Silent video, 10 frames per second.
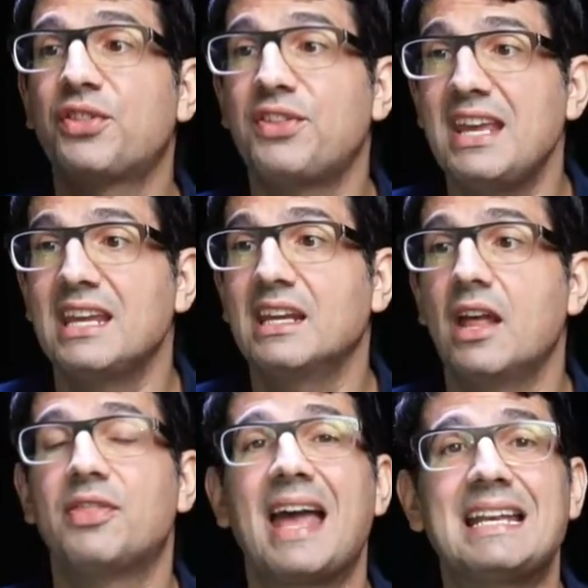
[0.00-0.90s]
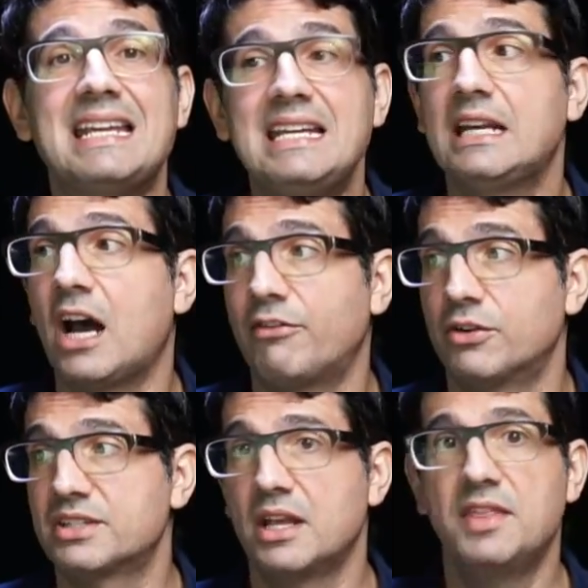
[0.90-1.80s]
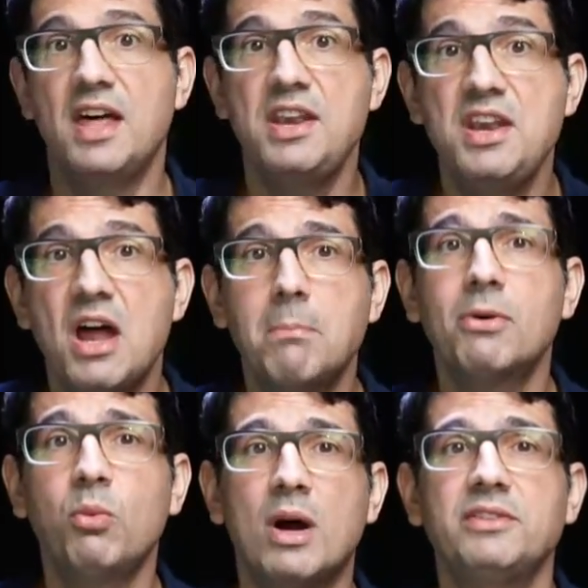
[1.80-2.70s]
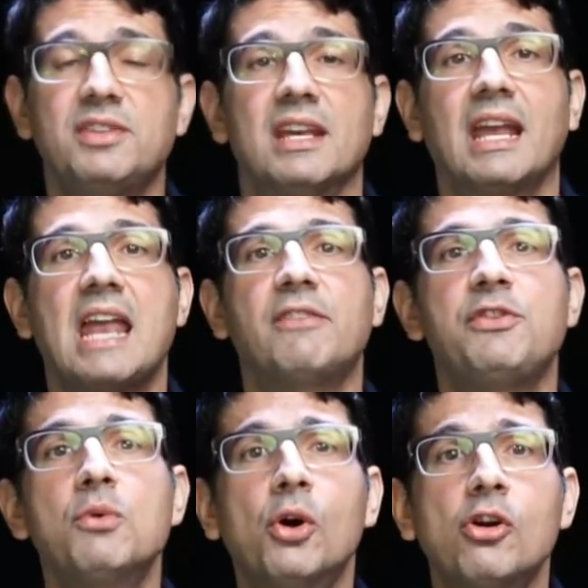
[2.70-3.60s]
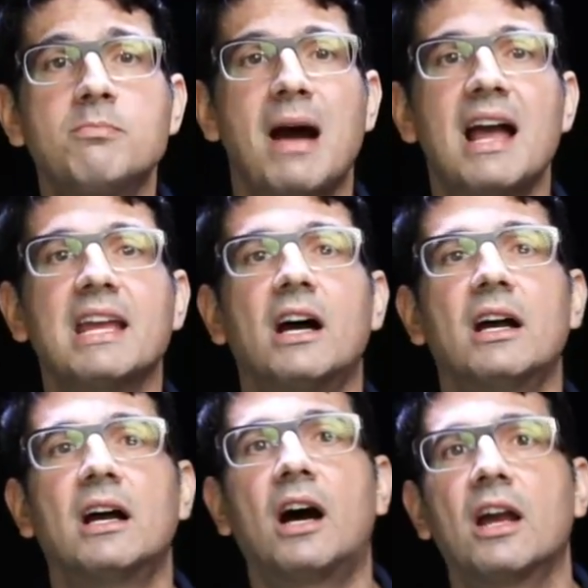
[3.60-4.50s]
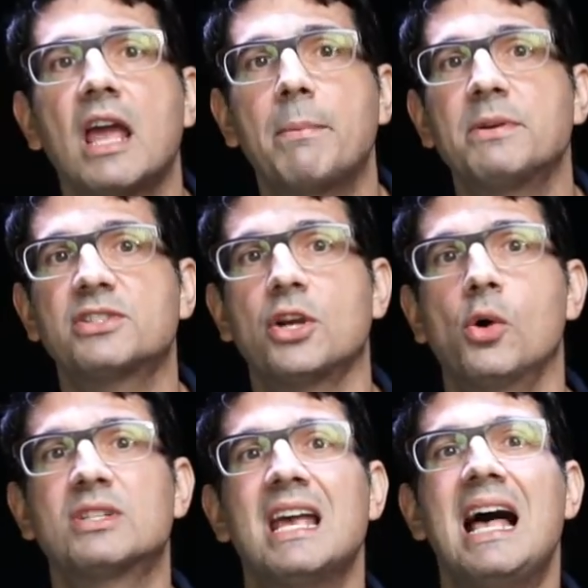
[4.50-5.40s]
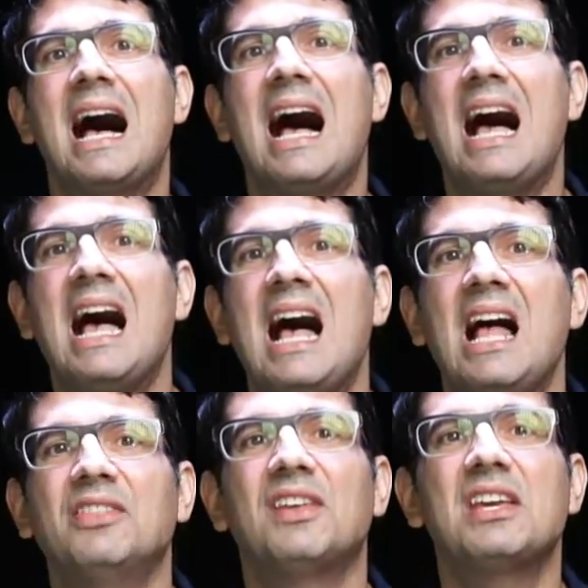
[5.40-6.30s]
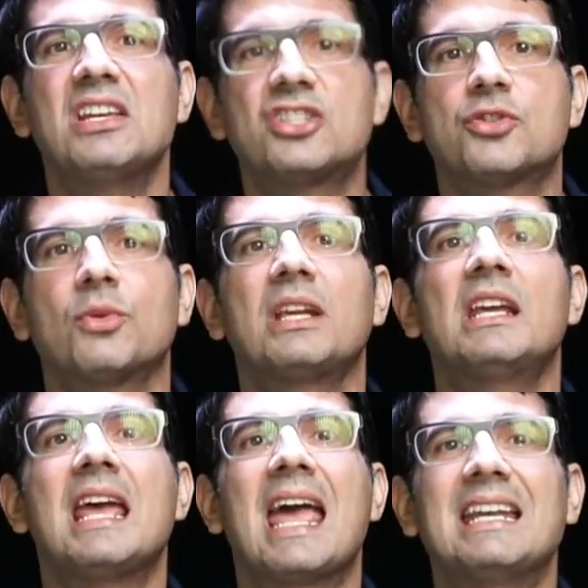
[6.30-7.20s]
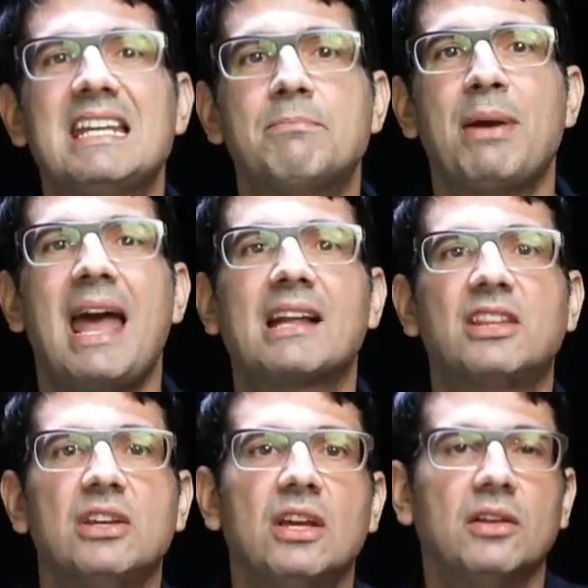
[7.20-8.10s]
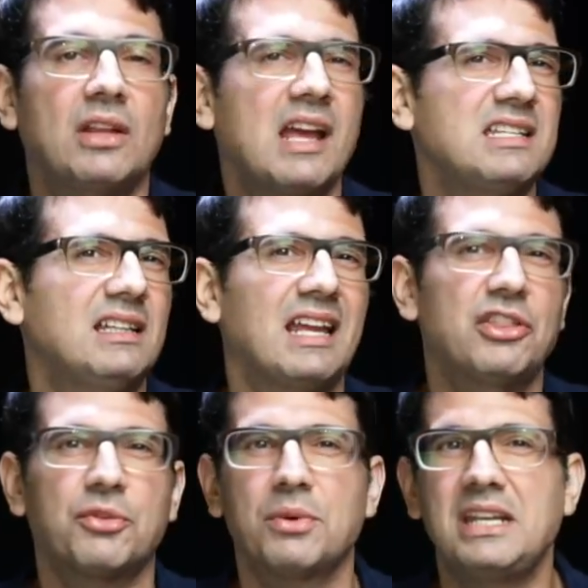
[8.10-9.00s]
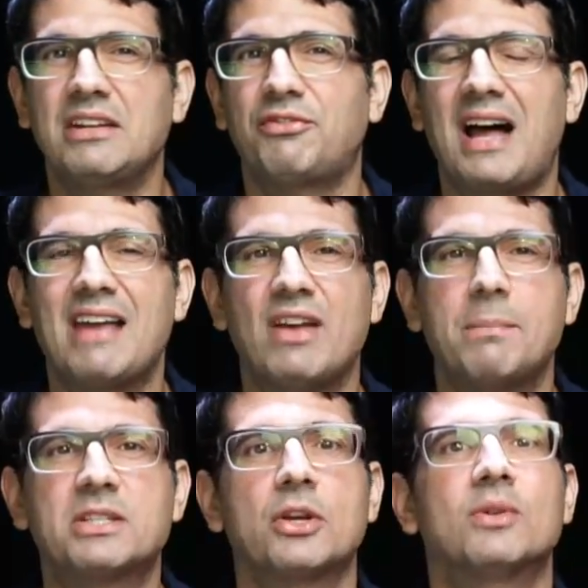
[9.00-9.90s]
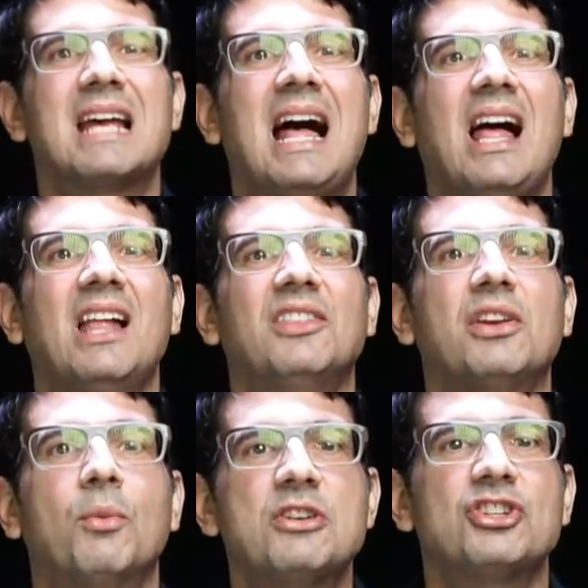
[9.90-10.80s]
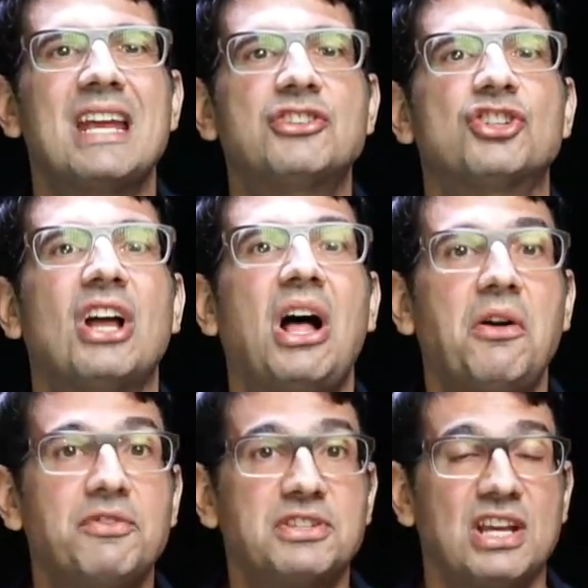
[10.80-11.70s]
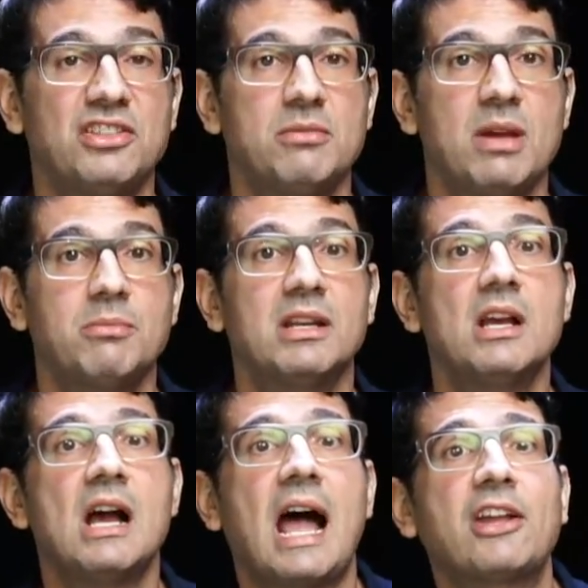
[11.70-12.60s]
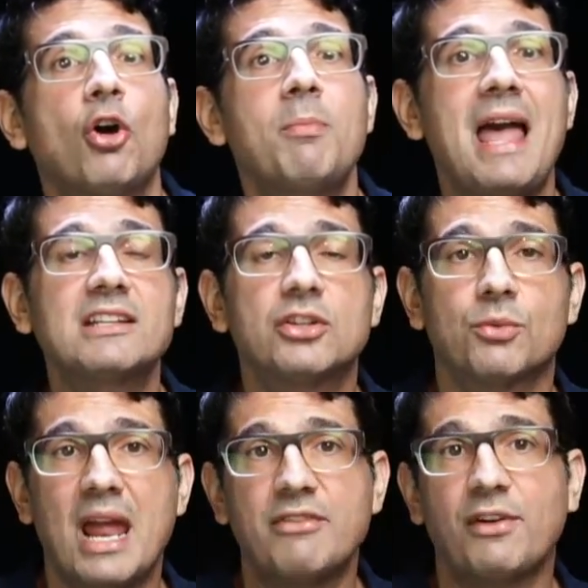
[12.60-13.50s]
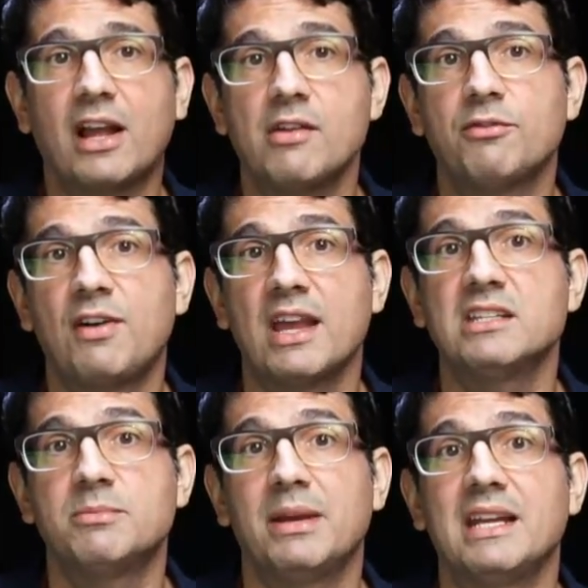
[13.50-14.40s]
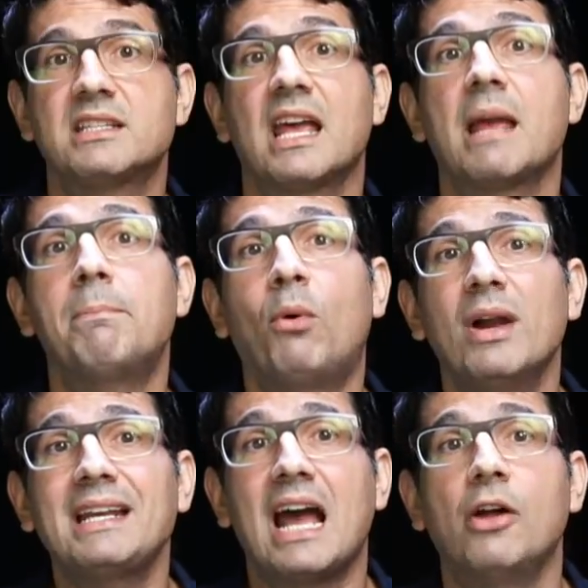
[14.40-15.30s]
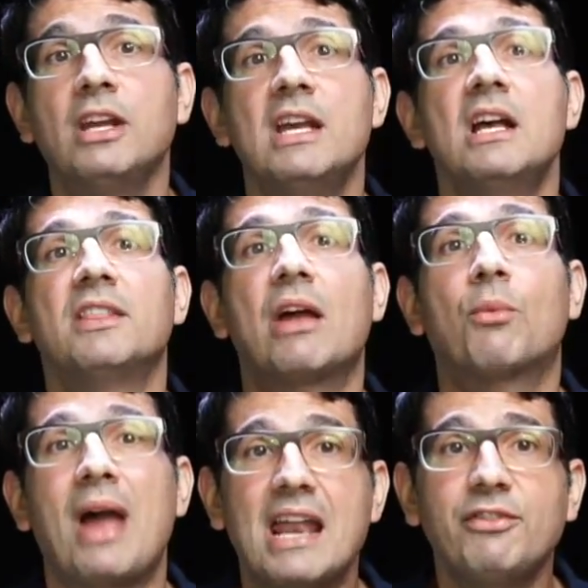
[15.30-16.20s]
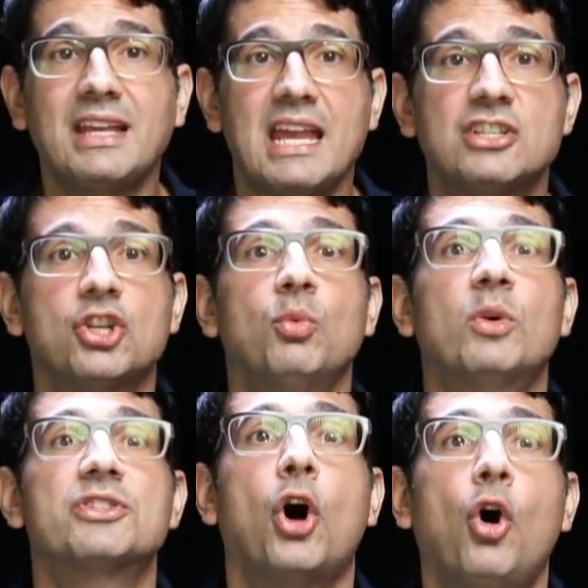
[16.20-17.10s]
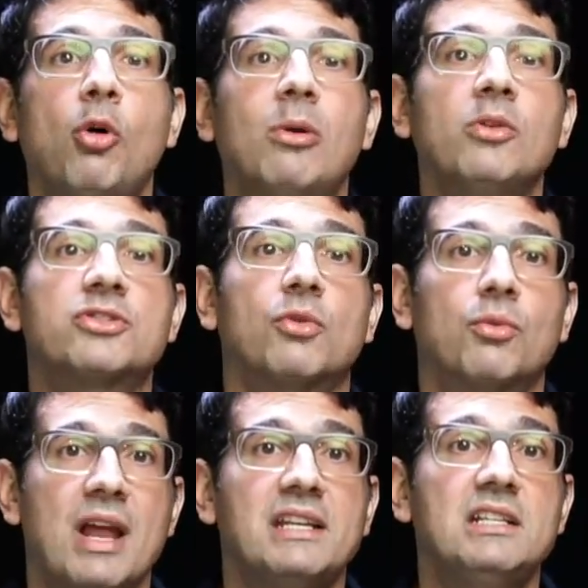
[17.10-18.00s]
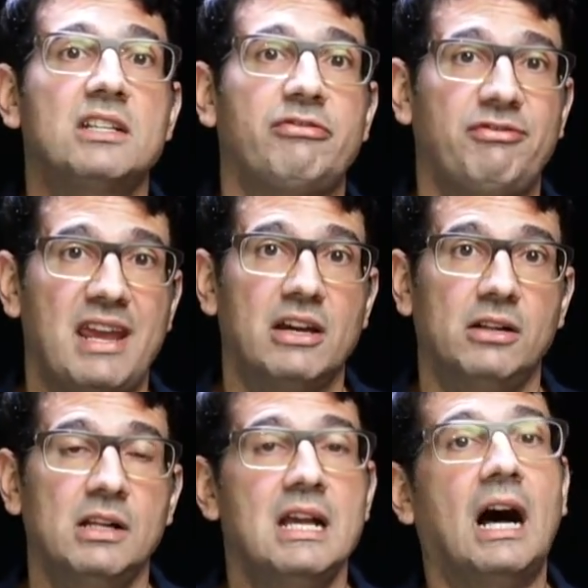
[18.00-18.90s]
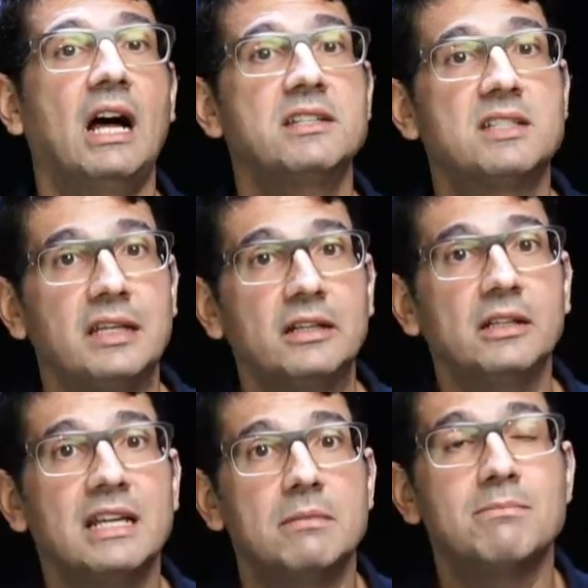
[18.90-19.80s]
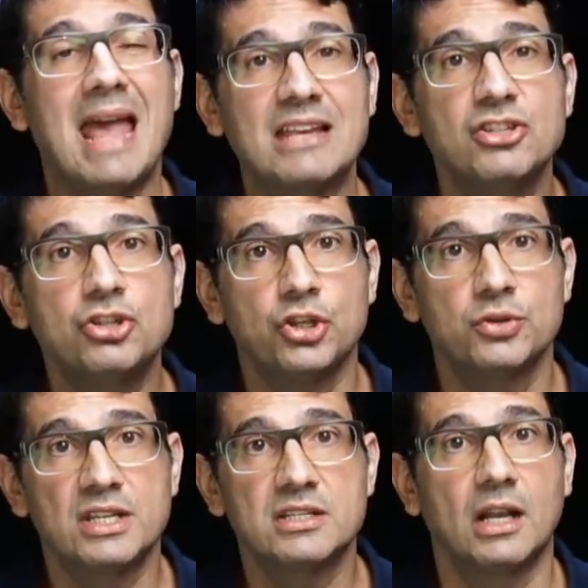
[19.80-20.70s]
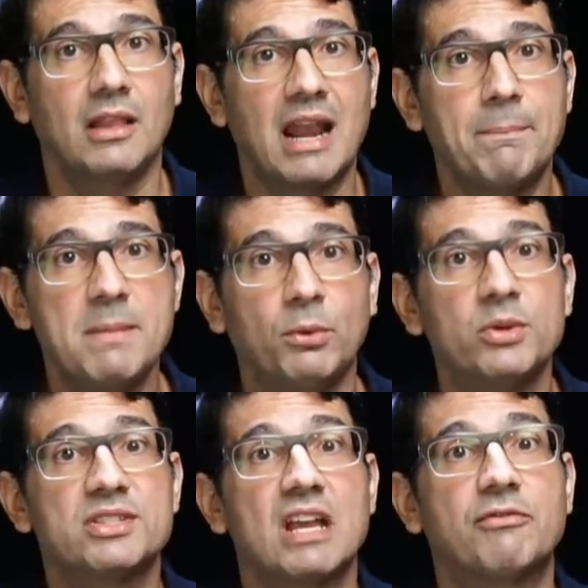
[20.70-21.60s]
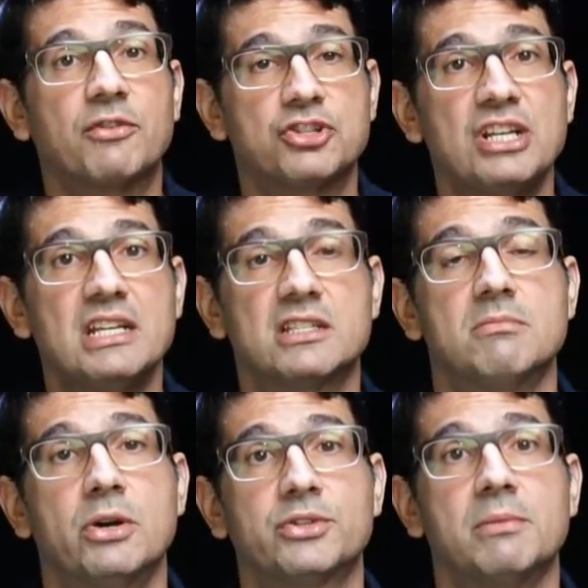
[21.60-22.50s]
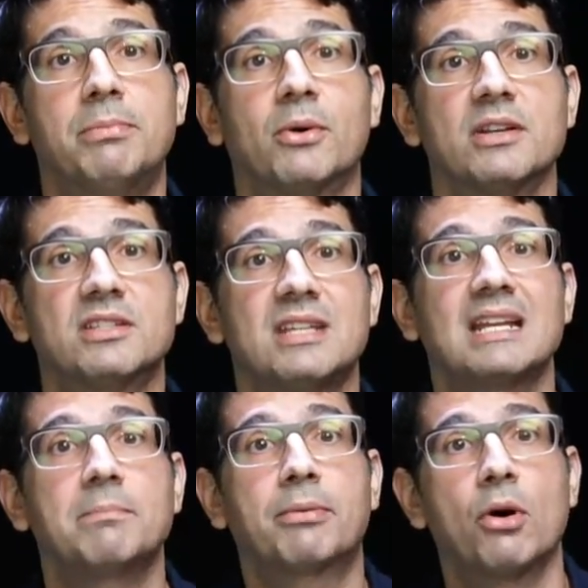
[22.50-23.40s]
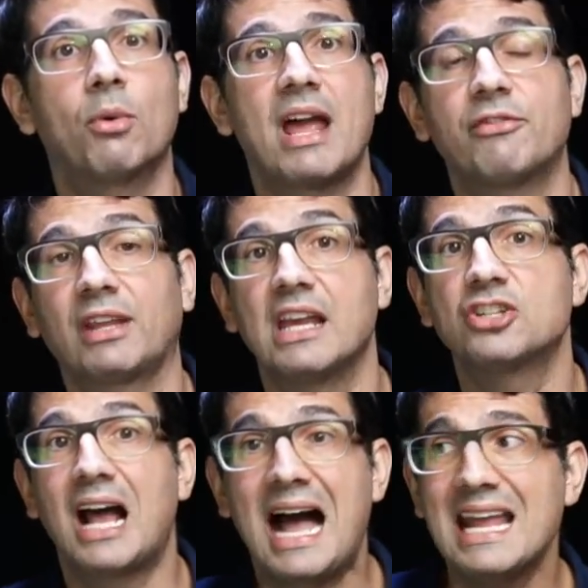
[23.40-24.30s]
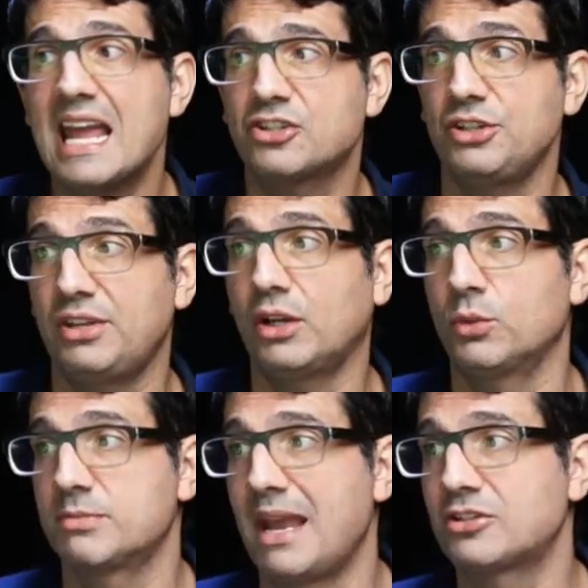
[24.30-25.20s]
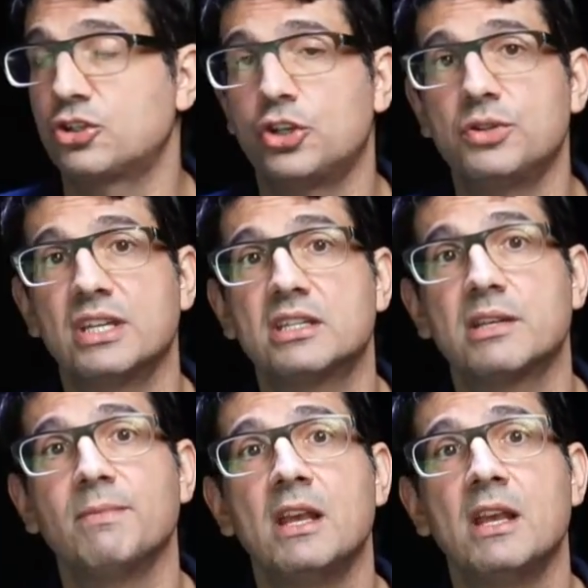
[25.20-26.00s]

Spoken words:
thing that he covers, the number one thing, and if you heard my episodes on the history and impact. I did like 3 to 5 episodes on the origination of the 10th Amendment. I go back to the ratifying debates and I point out that ratification was almost ready to fail until in Massachusetts, and a lot of people will cite Virginia as the most important state pro-ratification. I actually think it was Massachusetts.